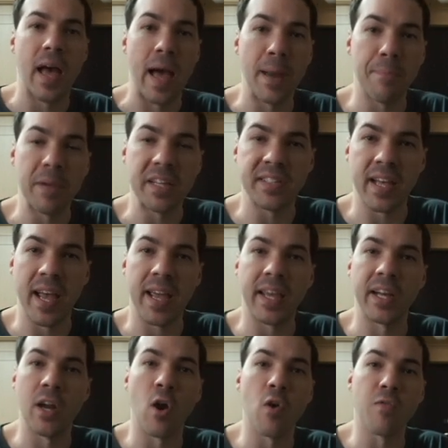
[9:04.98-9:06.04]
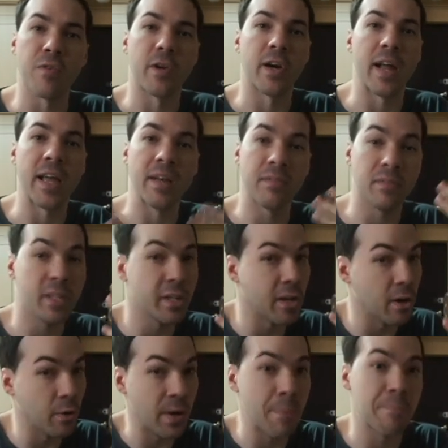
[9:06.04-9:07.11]
and be taken over in, you
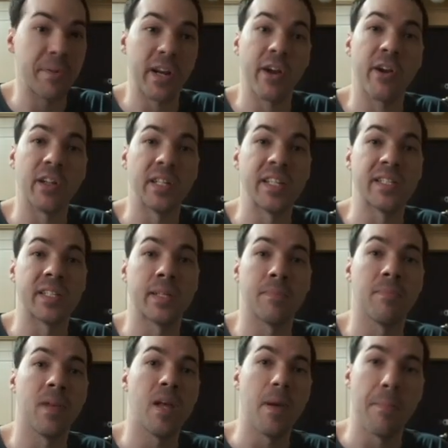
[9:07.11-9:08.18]
know, imperialism.